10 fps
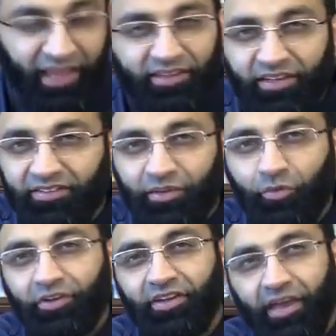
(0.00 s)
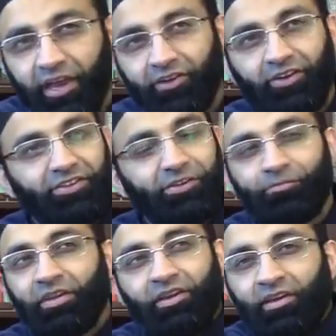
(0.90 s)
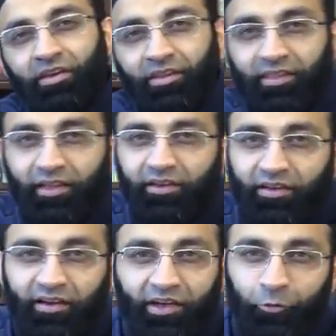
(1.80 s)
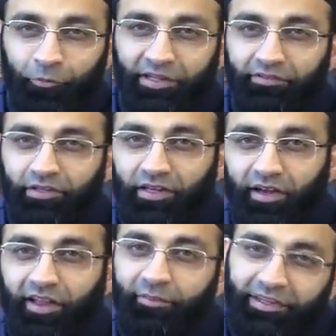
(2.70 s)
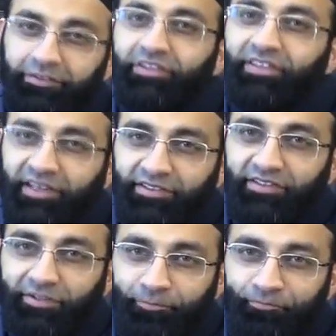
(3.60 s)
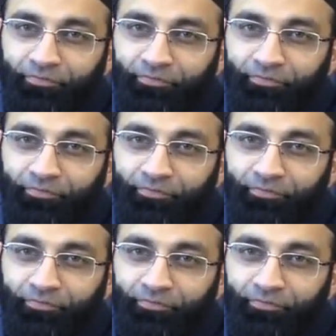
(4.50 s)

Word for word: atheists, they would say, agnostics, that uh, I don't believe in God, I believe in science.